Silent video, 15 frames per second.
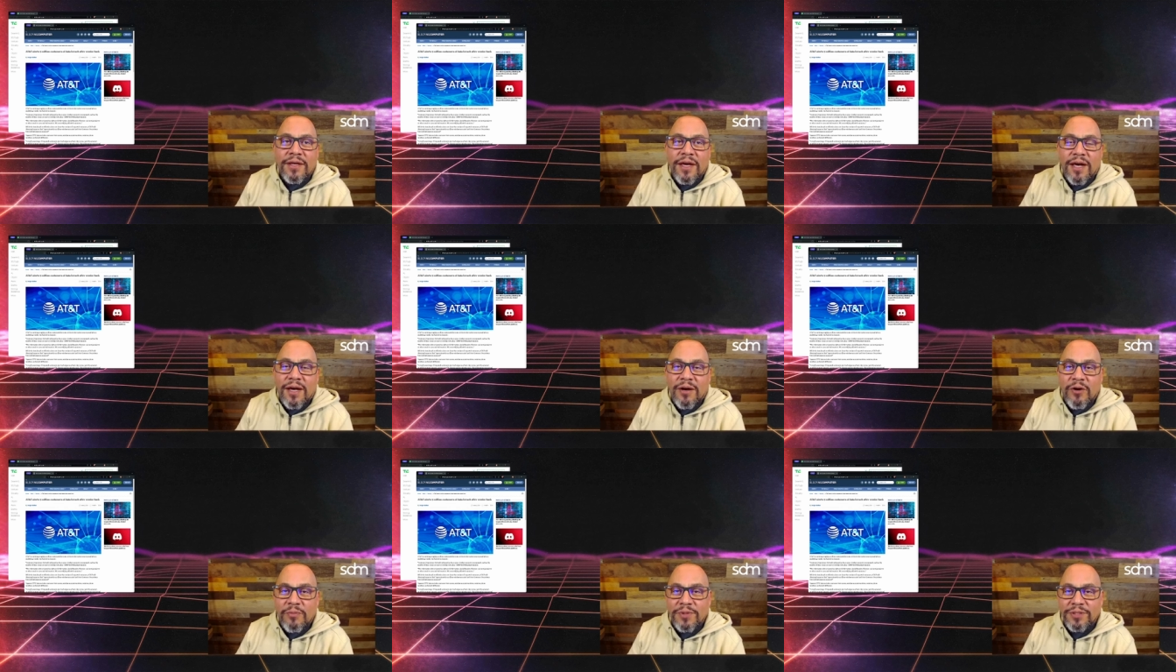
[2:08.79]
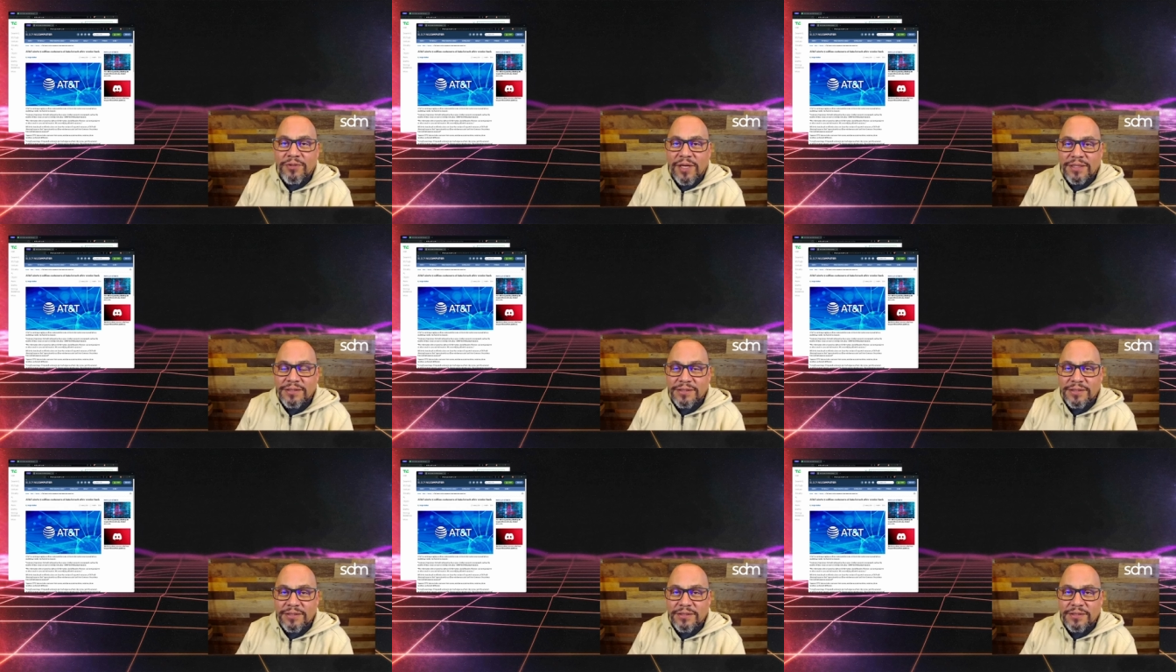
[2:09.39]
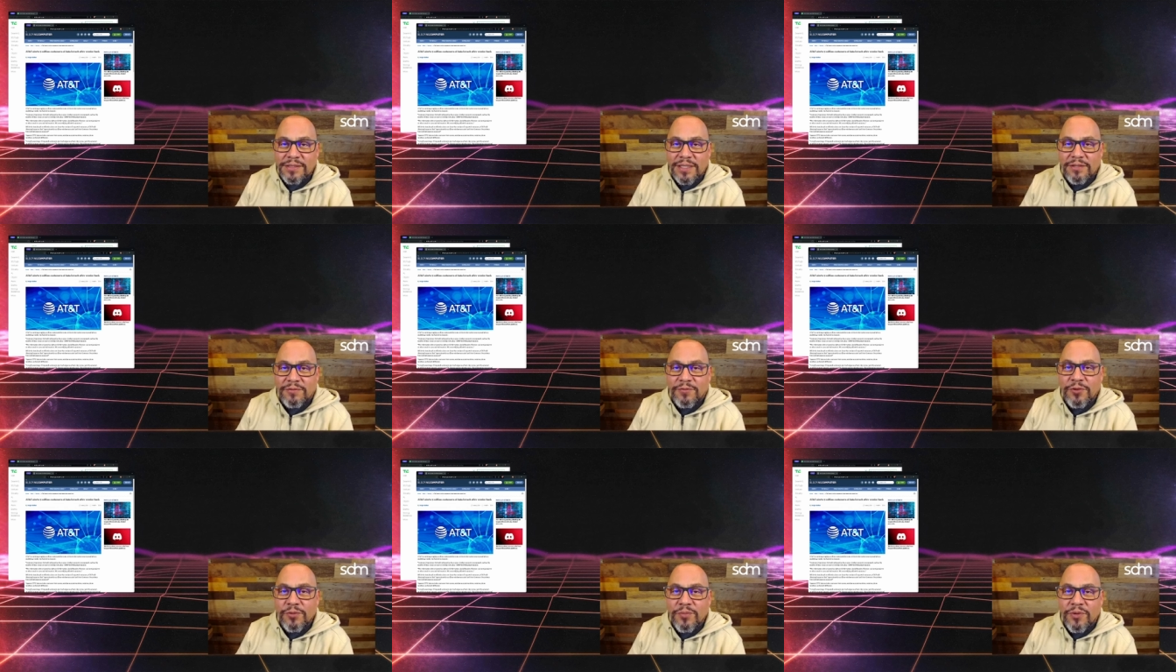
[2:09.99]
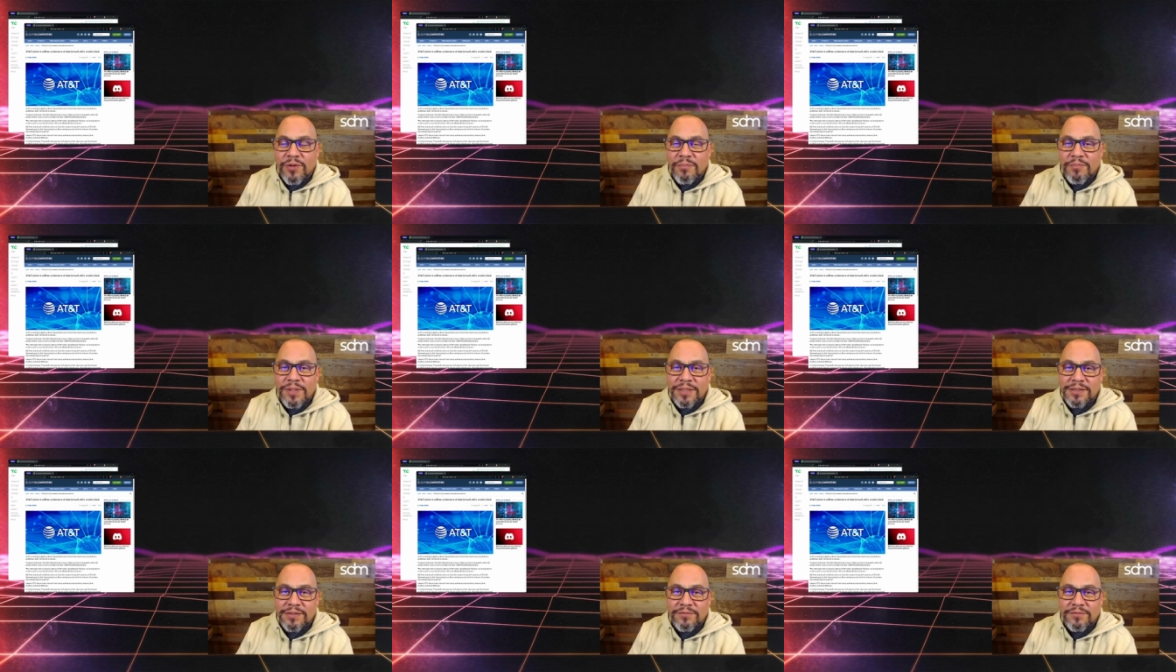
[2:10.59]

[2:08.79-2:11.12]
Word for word: uh, home addresses, and a few more bits